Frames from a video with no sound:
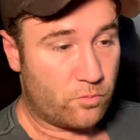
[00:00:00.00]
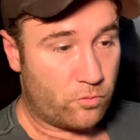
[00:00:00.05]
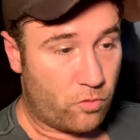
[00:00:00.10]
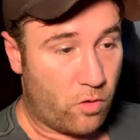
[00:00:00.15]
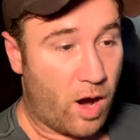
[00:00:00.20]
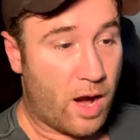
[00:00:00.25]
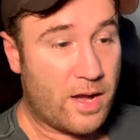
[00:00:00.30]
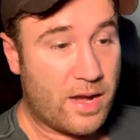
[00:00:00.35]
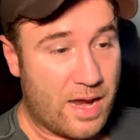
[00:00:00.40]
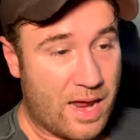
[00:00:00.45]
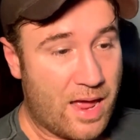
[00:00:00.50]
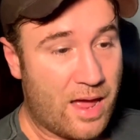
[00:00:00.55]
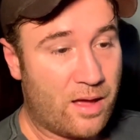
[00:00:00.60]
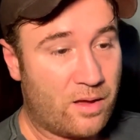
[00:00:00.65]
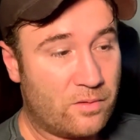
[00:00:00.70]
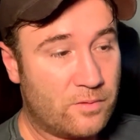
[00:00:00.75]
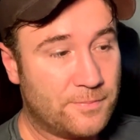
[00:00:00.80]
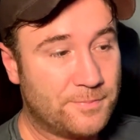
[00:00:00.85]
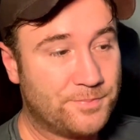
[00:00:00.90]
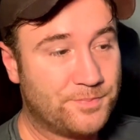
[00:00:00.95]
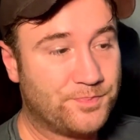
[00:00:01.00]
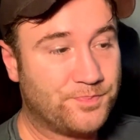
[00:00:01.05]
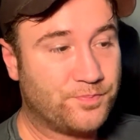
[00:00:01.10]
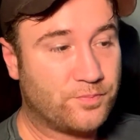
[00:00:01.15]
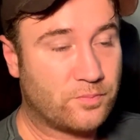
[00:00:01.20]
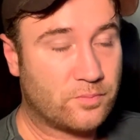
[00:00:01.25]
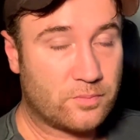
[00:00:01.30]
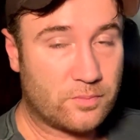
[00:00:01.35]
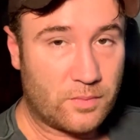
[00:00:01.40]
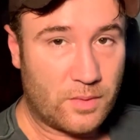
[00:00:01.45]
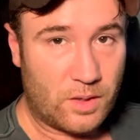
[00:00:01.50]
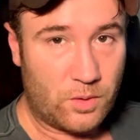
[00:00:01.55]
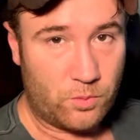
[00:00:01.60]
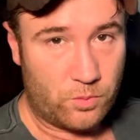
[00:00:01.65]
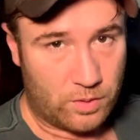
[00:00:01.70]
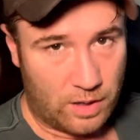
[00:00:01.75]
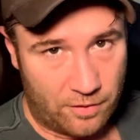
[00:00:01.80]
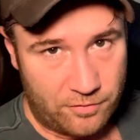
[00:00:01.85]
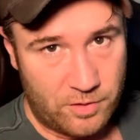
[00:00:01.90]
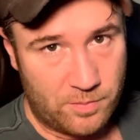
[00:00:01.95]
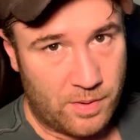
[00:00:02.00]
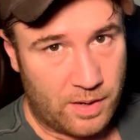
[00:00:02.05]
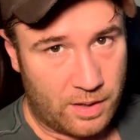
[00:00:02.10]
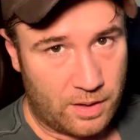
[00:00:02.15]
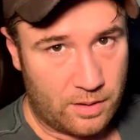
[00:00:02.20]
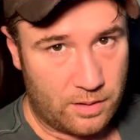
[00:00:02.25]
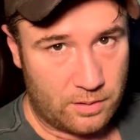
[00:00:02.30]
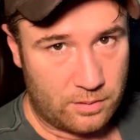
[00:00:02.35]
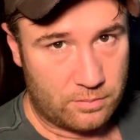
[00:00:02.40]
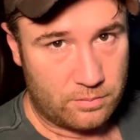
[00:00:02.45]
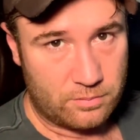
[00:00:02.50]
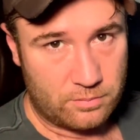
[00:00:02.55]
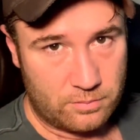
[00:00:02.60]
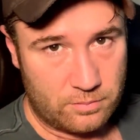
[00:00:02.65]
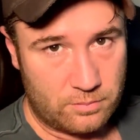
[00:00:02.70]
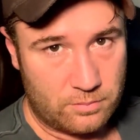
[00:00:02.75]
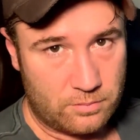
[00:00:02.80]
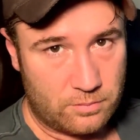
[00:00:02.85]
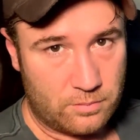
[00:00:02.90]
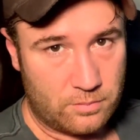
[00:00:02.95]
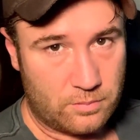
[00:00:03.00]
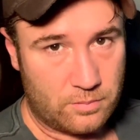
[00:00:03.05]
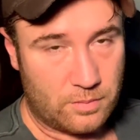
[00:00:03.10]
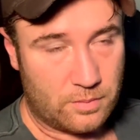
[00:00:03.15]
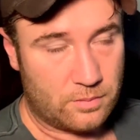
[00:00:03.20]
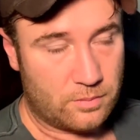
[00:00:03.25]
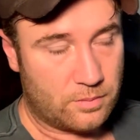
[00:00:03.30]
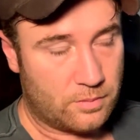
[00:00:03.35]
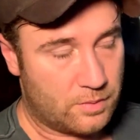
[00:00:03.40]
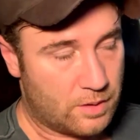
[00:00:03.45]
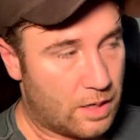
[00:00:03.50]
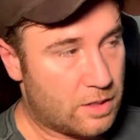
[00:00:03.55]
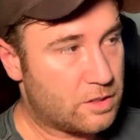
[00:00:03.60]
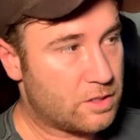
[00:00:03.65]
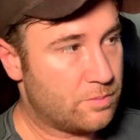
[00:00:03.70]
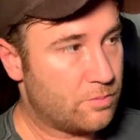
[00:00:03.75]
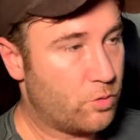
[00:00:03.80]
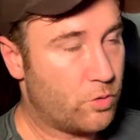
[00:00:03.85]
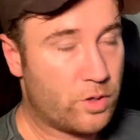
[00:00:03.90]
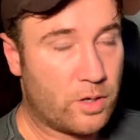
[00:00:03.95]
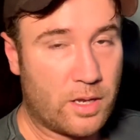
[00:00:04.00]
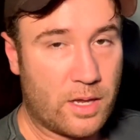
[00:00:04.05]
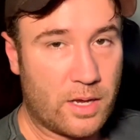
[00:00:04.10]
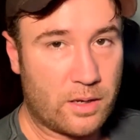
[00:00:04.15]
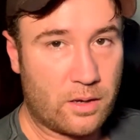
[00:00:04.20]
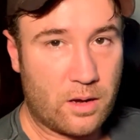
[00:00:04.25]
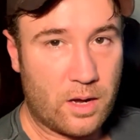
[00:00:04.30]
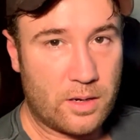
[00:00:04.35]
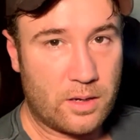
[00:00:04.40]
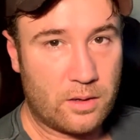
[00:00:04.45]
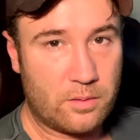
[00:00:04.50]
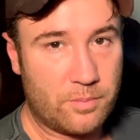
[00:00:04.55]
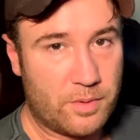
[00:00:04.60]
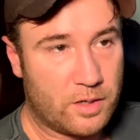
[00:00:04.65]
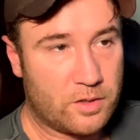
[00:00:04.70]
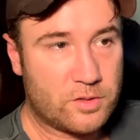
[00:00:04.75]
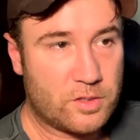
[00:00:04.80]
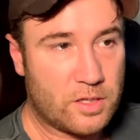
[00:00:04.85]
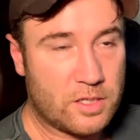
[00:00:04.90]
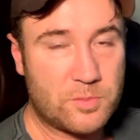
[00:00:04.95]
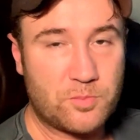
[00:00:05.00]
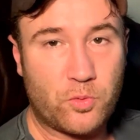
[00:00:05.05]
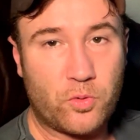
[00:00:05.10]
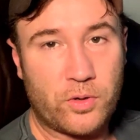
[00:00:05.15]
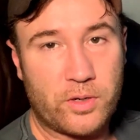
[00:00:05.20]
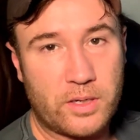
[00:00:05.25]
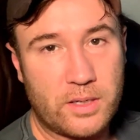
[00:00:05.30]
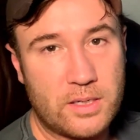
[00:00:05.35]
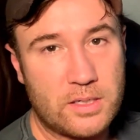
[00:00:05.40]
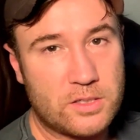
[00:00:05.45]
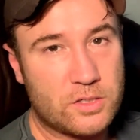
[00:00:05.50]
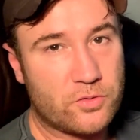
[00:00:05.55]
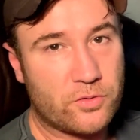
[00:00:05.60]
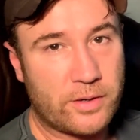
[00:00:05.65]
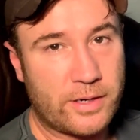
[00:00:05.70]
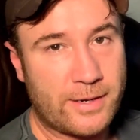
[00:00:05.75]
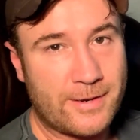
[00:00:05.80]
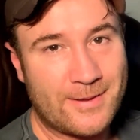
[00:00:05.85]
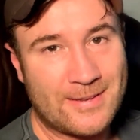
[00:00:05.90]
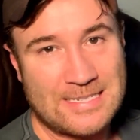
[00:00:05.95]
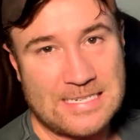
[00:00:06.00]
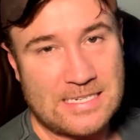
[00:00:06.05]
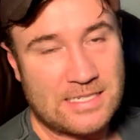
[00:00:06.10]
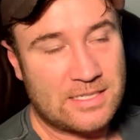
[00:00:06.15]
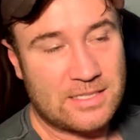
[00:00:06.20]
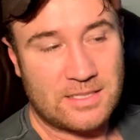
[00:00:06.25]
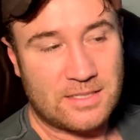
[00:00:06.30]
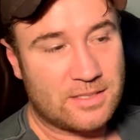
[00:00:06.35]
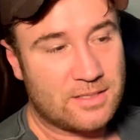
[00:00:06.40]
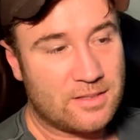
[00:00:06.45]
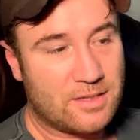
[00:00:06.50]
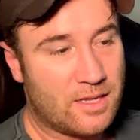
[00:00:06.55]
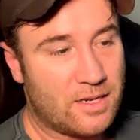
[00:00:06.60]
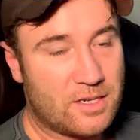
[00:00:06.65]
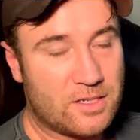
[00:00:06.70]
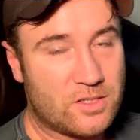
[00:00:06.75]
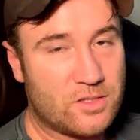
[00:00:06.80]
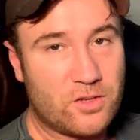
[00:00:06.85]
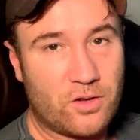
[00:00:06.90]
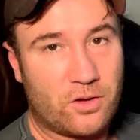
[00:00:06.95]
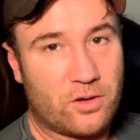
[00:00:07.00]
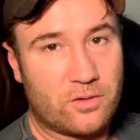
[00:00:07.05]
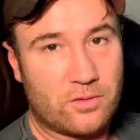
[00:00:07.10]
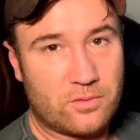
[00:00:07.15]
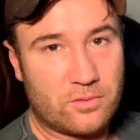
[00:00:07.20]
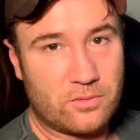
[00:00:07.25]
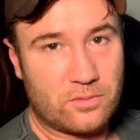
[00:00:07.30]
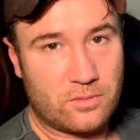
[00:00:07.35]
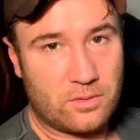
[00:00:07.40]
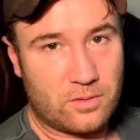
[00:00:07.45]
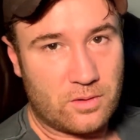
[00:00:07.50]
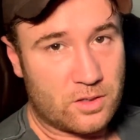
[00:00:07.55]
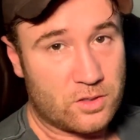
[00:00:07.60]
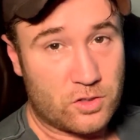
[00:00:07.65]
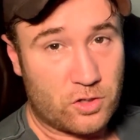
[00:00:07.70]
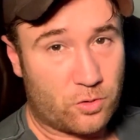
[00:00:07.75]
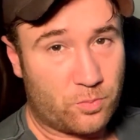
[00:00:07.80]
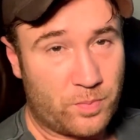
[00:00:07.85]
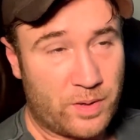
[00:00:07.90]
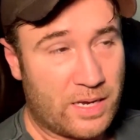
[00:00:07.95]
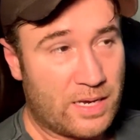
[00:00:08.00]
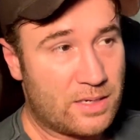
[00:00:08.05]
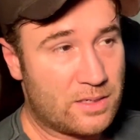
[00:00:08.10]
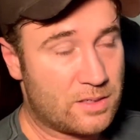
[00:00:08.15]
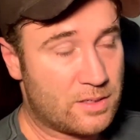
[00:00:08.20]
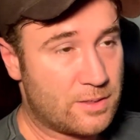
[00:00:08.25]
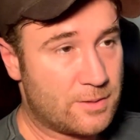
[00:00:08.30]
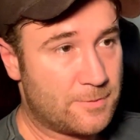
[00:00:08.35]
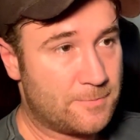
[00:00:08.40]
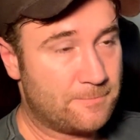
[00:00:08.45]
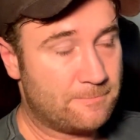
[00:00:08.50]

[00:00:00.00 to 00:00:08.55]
right now, you will have to make a custom order like I did, because at this point in history, they're just not a stock piece.